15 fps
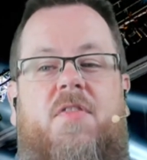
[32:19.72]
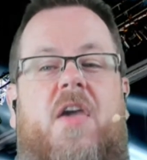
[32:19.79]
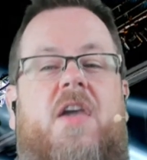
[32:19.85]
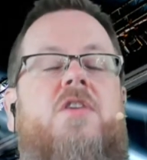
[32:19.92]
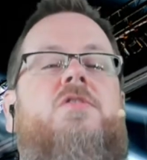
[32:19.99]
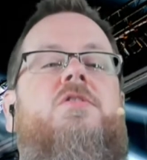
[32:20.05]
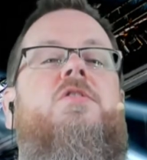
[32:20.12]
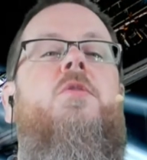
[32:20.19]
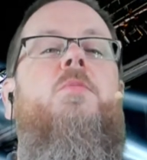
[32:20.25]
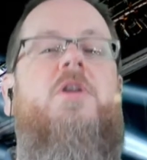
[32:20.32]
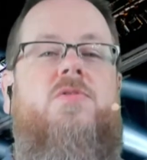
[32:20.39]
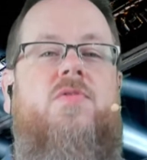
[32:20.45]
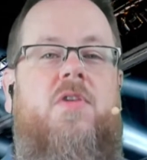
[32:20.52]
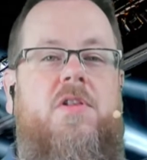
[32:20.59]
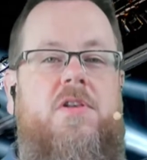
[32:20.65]
I thank you so
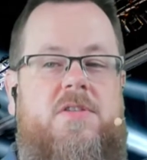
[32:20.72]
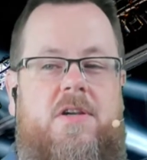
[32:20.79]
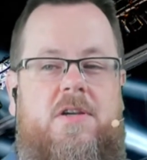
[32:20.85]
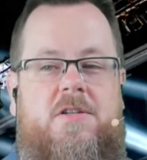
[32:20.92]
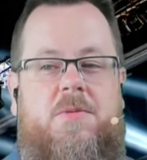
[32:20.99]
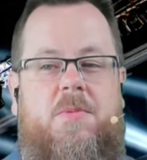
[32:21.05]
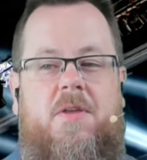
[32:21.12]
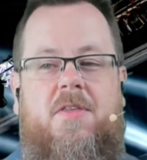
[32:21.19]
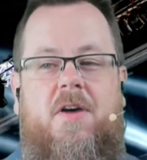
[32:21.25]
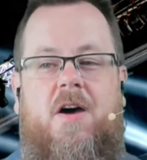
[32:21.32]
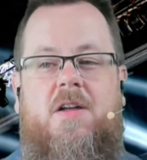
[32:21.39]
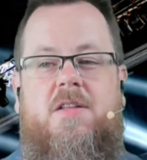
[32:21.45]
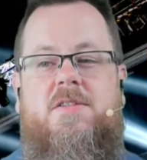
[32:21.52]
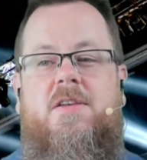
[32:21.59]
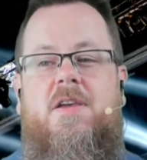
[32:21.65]
much for listening to my
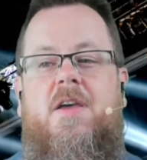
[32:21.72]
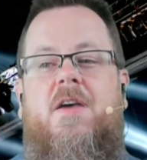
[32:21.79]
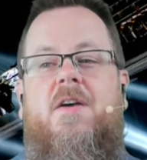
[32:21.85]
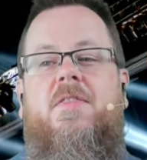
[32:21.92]
thoughts.